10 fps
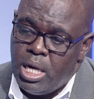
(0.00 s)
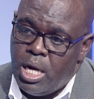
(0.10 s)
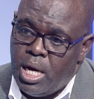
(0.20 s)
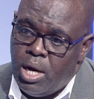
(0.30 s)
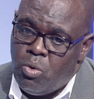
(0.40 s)

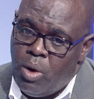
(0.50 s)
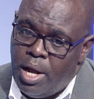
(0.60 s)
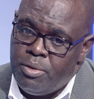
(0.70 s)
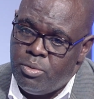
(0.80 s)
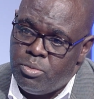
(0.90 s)

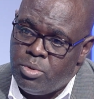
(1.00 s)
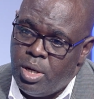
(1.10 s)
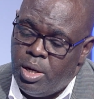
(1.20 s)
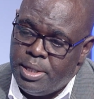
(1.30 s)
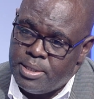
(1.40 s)
One
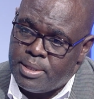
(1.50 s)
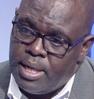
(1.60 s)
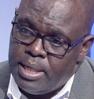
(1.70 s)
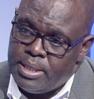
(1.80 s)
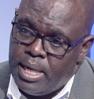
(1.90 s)
is
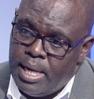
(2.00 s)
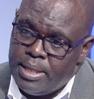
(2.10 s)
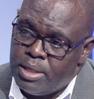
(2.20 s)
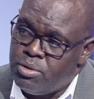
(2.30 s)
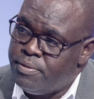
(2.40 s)
that
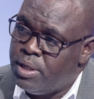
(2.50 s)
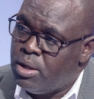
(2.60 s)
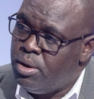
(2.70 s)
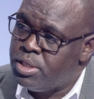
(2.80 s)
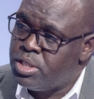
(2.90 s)
of the
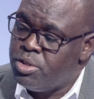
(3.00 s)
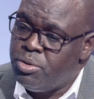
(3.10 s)
costs.